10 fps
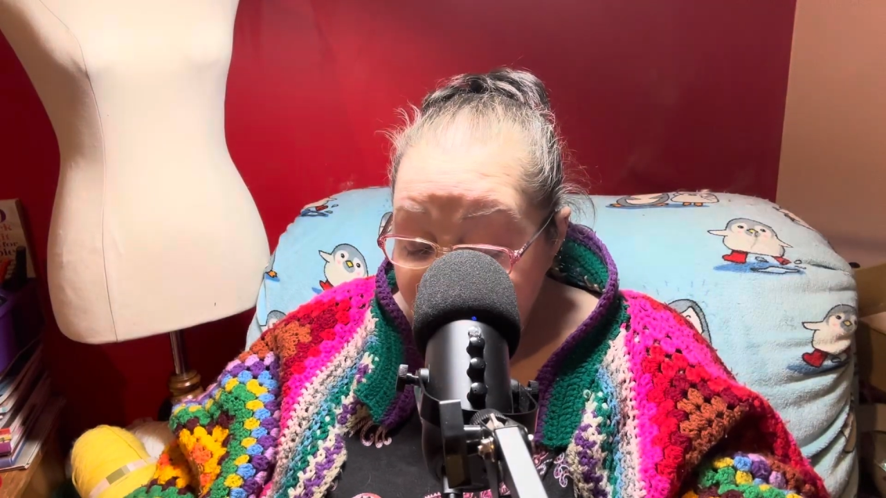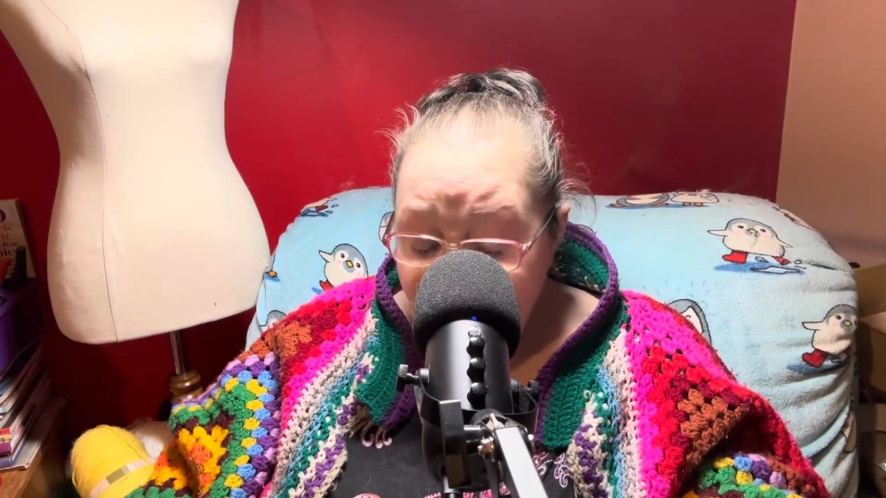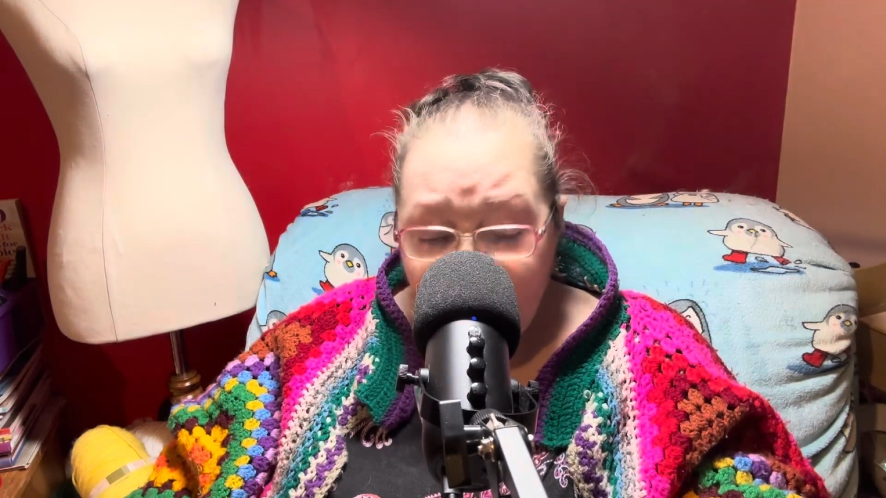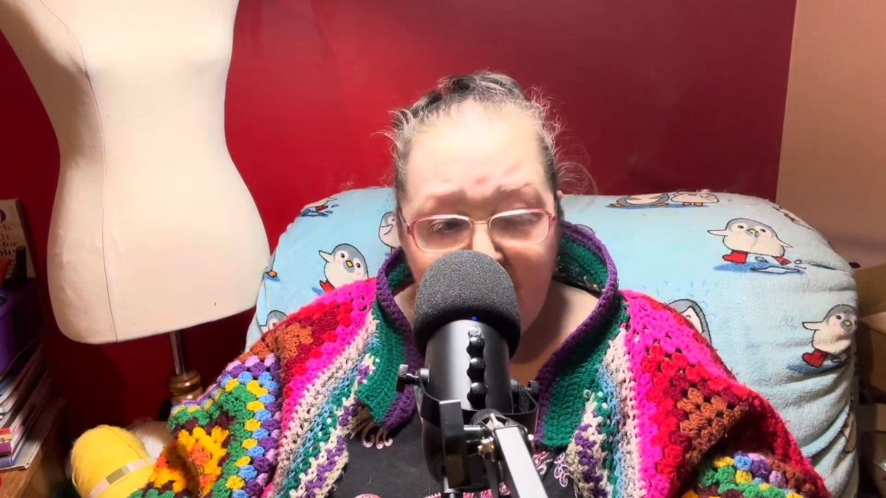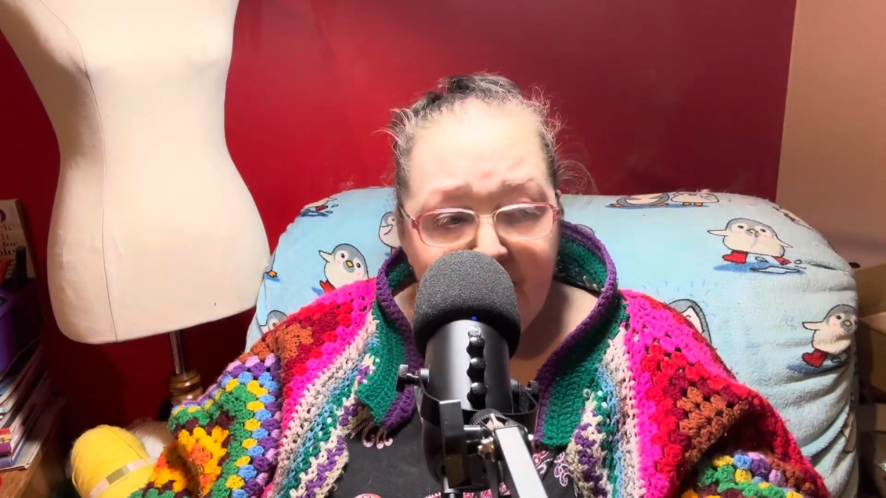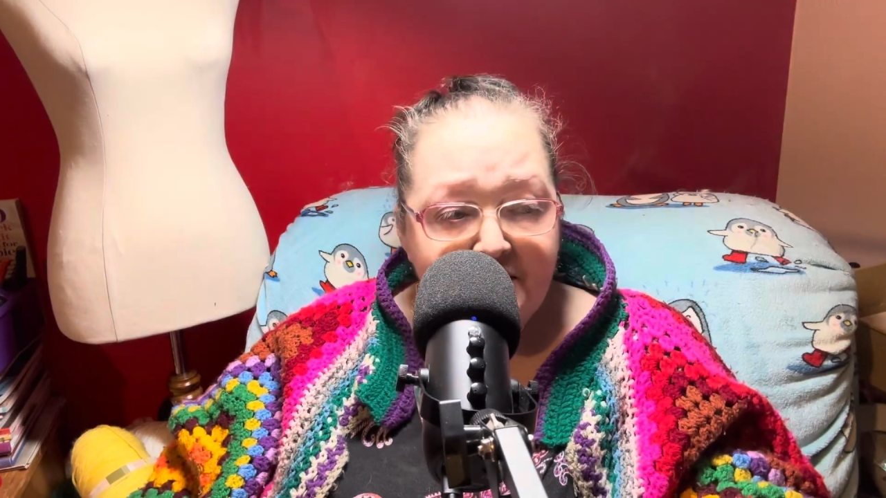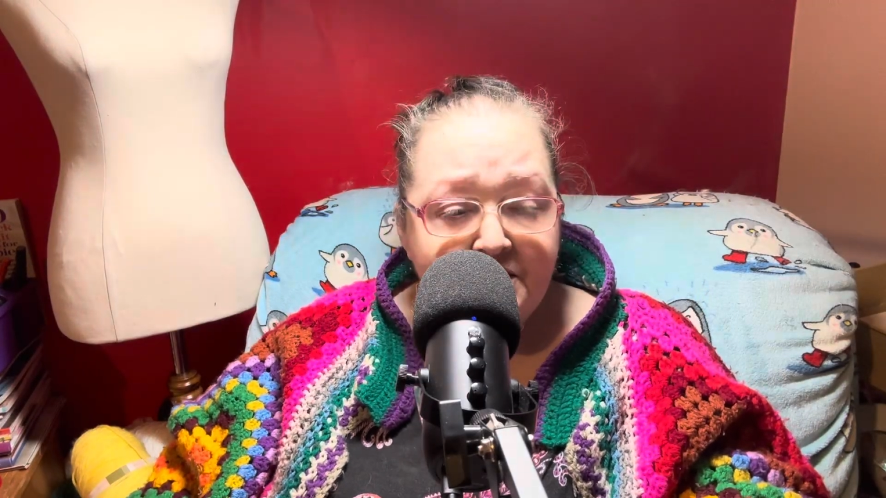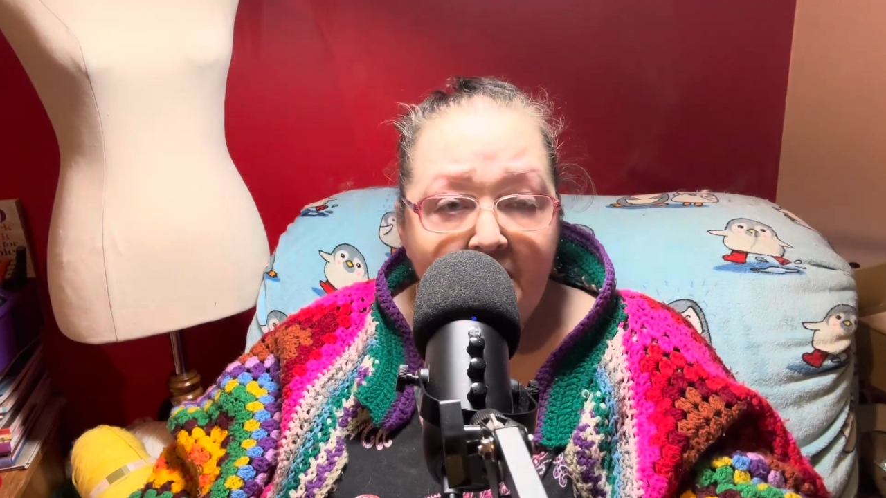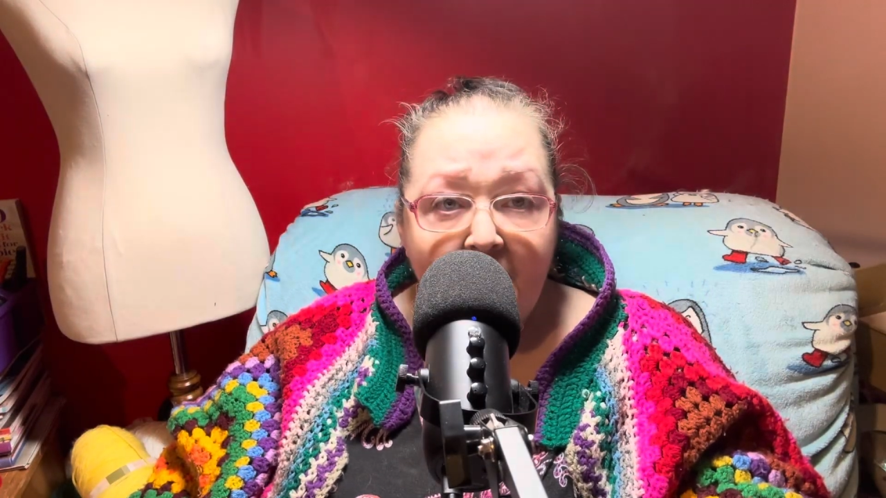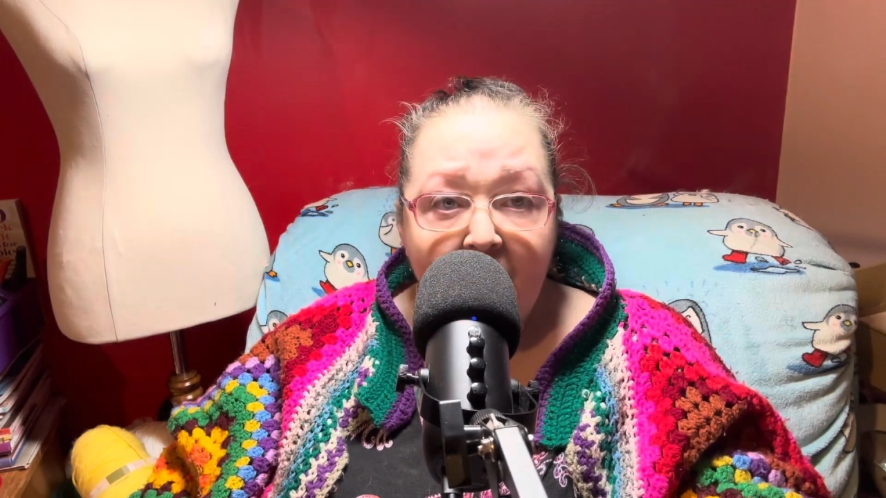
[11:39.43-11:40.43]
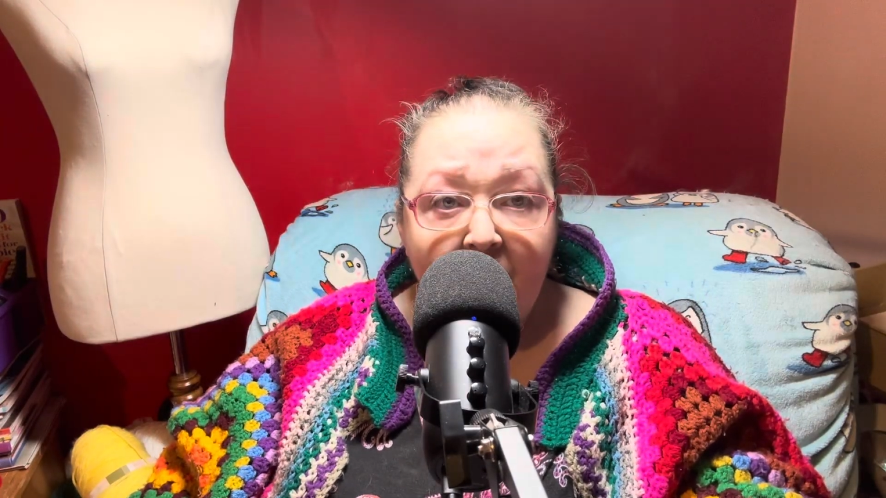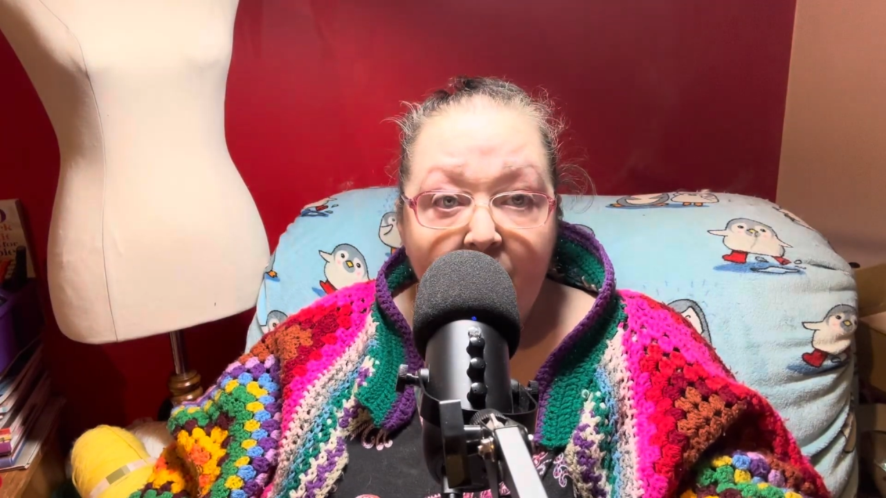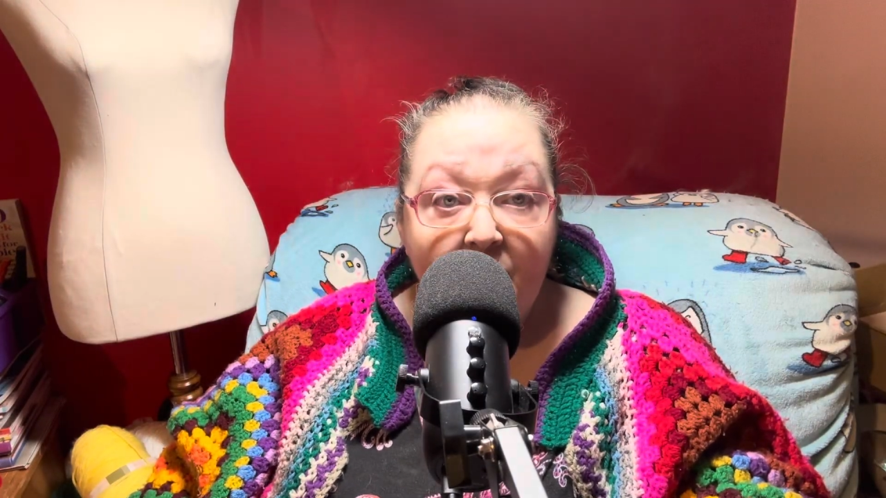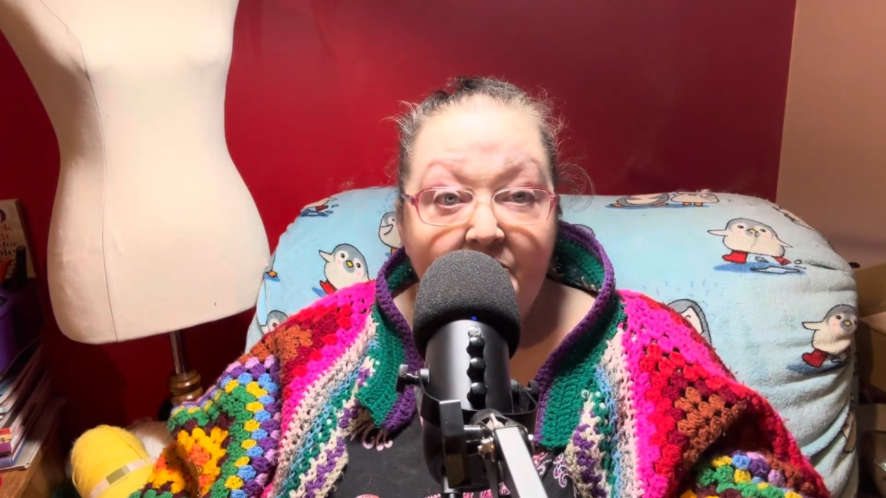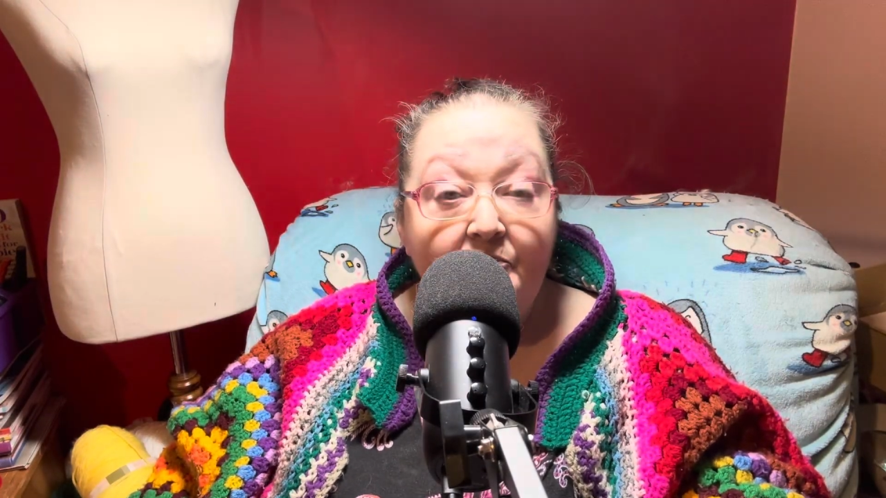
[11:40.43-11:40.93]
quite
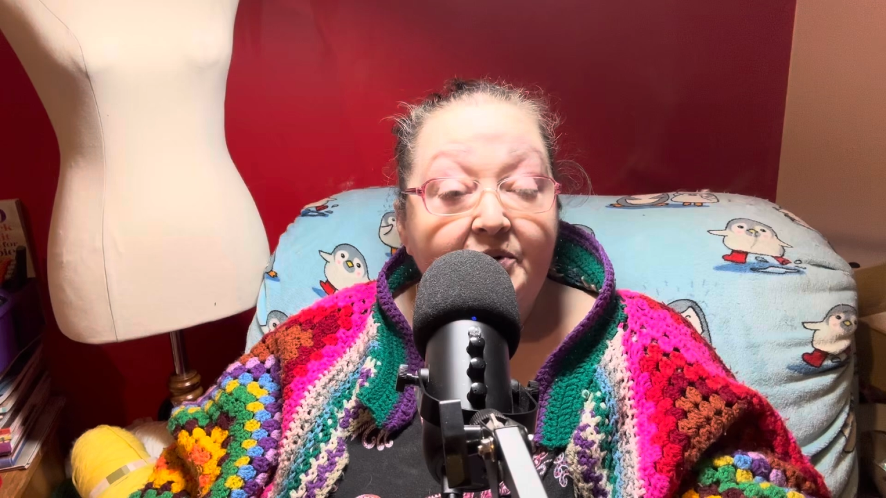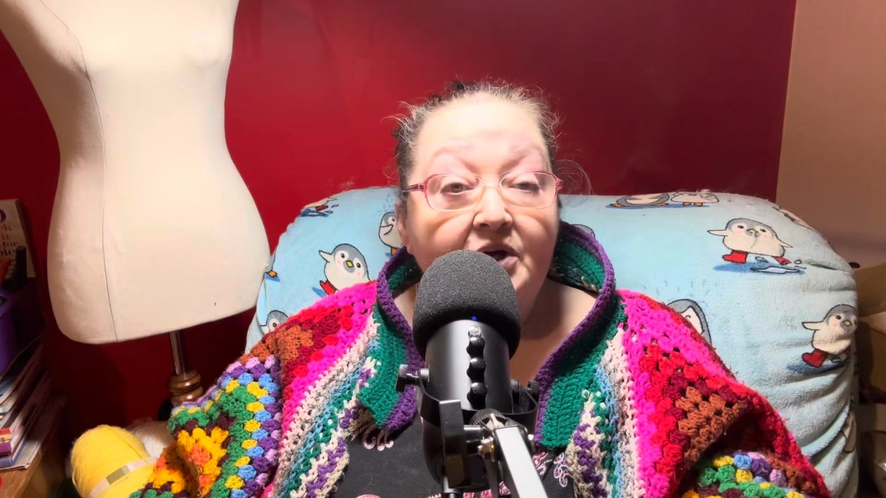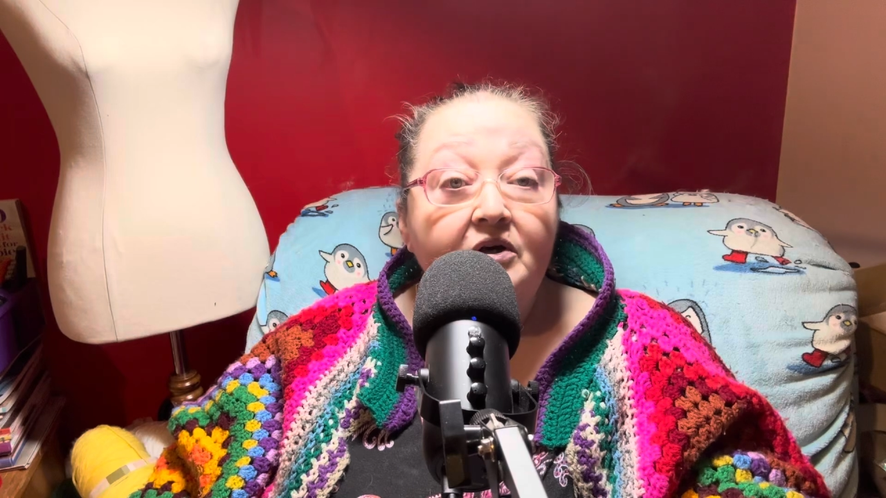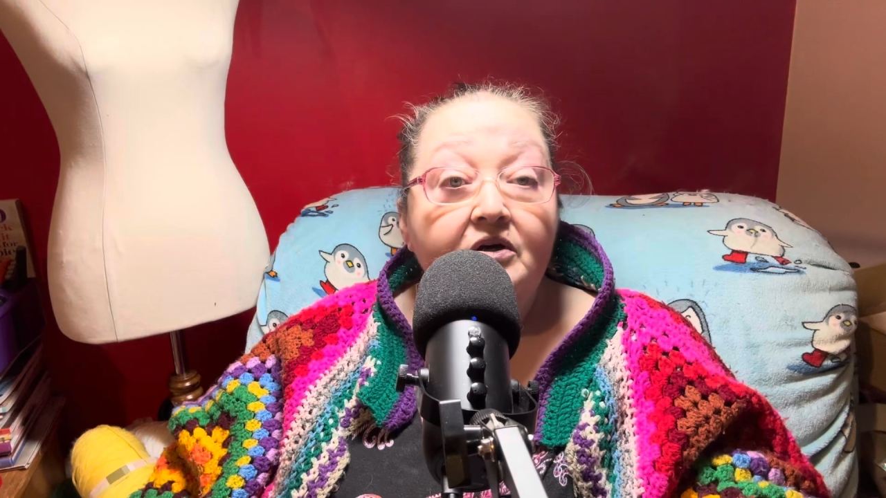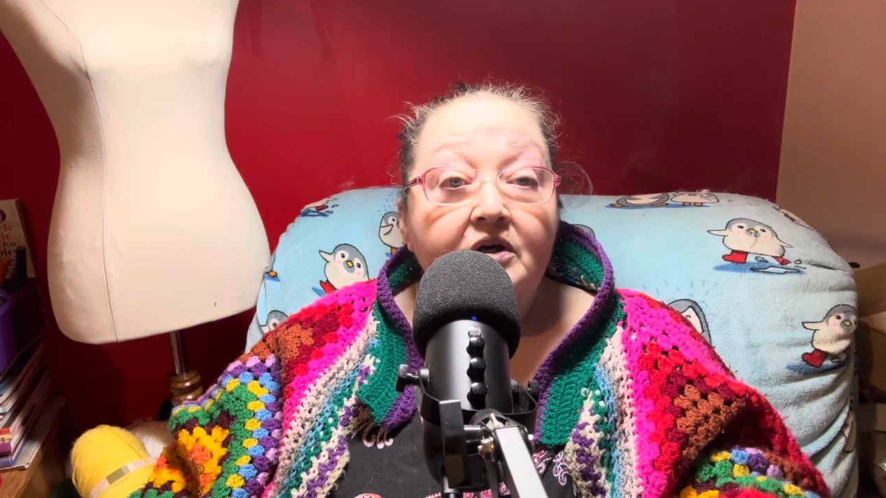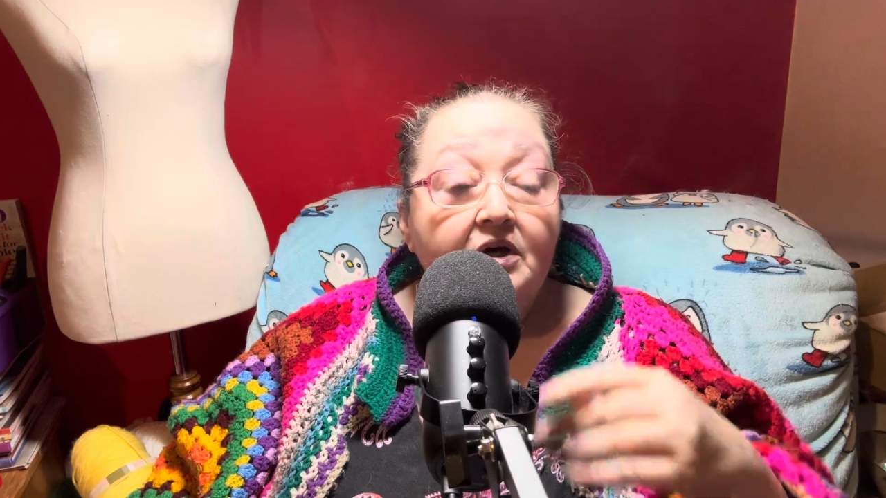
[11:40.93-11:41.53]
popular,